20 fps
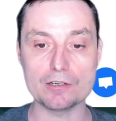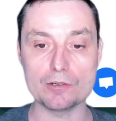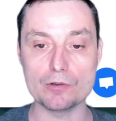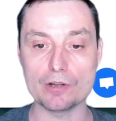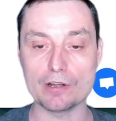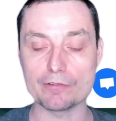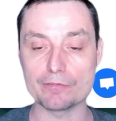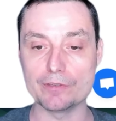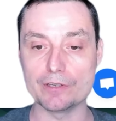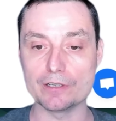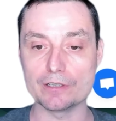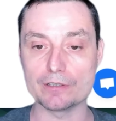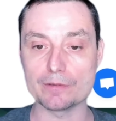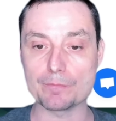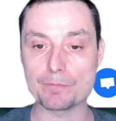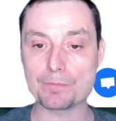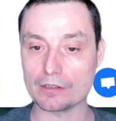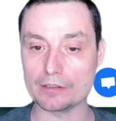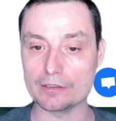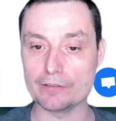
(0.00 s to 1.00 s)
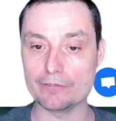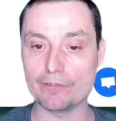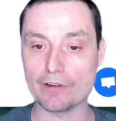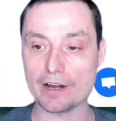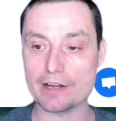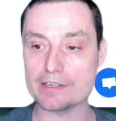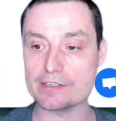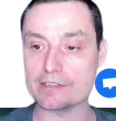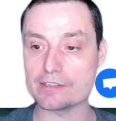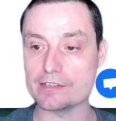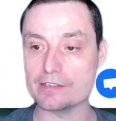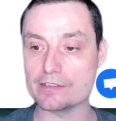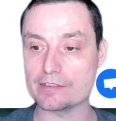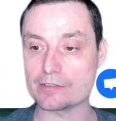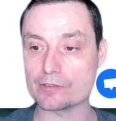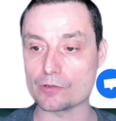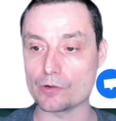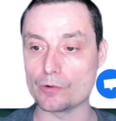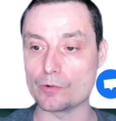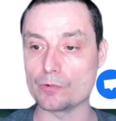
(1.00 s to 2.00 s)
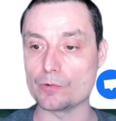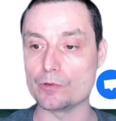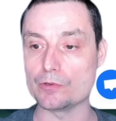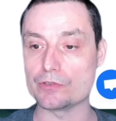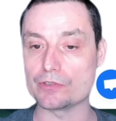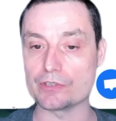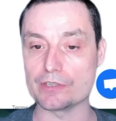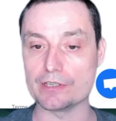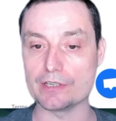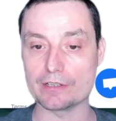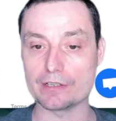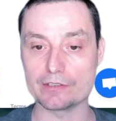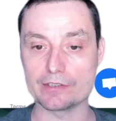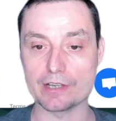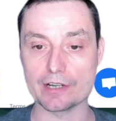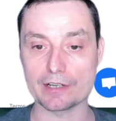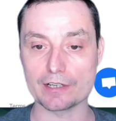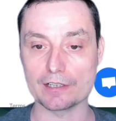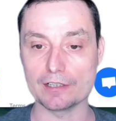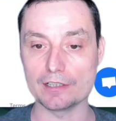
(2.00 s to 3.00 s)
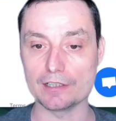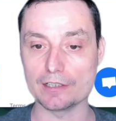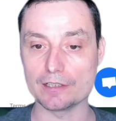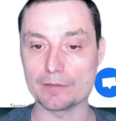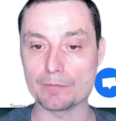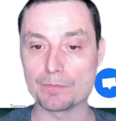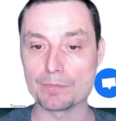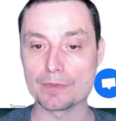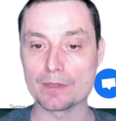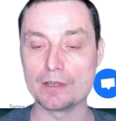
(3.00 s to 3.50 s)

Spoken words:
You have the devices, so you see exactly